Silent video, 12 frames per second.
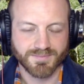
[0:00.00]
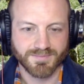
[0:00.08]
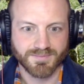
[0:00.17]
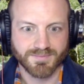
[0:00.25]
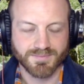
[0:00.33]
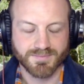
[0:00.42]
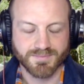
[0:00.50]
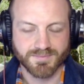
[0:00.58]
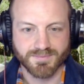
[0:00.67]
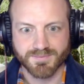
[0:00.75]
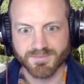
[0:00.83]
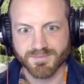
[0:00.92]

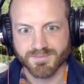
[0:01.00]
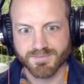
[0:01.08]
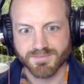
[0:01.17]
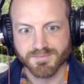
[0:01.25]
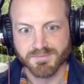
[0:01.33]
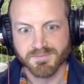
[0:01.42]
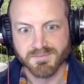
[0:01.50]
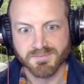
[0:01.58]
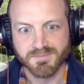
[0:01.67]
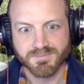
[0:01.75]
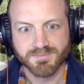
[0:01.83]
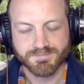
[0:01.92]

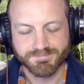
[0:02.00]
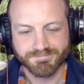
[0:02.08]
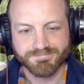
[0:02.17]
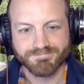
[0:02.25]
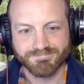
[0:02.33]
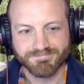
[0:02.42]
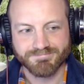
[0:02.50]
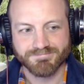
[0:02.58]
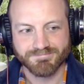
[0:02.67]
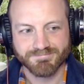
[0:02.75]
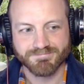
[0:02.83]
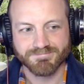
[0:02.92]

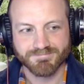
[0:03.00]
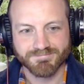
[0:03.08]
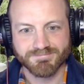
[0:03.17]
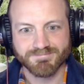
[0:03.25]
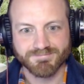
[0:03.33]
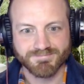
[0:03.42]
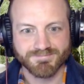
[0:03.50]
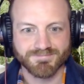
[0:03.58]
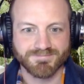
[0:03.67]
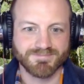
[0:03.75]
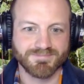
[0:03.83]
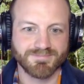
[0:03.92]

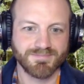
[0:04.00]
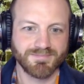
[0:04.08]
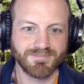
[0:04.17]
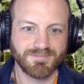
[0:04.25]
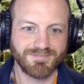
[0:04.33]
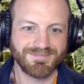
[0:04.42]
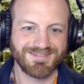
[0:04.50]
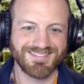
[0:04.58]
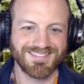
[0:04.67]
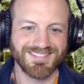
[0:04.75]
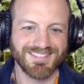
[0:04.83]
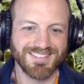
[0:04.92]

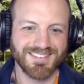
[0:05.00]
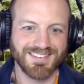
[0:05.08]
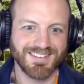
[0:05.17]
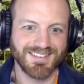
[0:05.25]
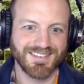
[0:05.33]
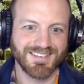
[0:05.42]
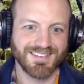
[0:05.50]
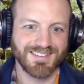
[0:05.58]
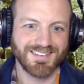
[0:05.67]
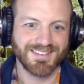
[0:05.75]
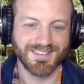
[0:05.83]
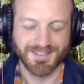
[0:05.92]

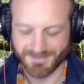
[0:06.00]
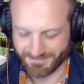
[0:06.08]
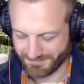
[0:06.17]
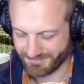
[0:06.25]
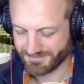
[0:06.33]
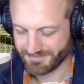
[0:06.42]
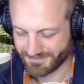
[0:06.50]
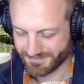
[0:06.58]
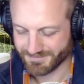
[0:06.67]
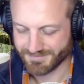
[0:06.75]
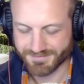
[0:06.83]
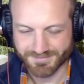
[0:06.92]

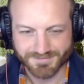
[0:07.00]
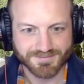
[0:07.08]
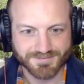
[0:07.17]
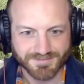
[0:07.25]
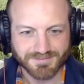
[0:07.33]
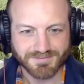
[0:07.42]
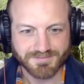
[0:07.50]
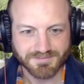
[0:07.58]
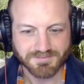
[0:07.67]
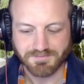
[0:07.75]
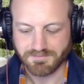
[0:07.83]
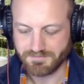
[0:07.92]
The person shown says nothing.